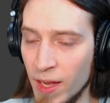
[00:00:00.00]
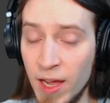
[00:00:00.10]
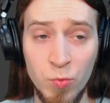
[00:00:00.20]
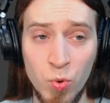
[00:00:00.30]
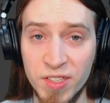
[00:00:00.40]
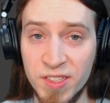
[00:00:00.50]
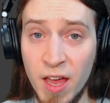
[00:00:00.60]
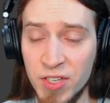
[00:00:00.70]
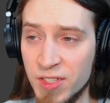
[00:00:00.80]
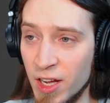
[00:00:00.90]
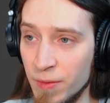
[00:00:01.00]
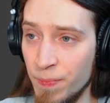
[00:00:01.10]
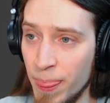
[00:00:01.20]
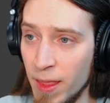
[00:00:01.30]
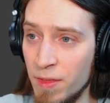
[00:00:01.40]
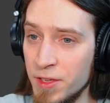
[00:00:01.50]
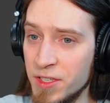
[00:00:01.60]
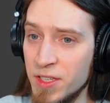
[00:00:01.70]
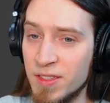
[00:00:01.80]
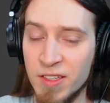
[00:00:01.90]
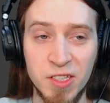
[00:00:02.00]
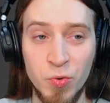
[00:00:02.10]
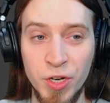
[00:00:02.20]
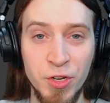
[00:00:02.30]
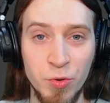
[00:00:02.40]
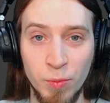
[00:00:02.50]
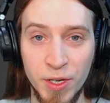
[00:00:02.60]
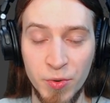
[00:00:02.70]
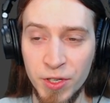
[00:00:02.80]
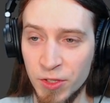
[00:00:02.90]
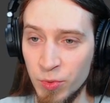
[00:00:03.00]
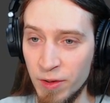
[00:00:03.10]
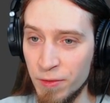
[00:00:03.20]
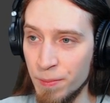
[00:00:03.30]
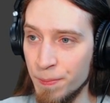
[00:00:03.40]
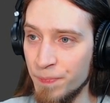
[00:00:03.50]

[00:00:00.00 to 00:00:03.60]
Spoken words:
And once that is done, this is the screen you will be greeted with.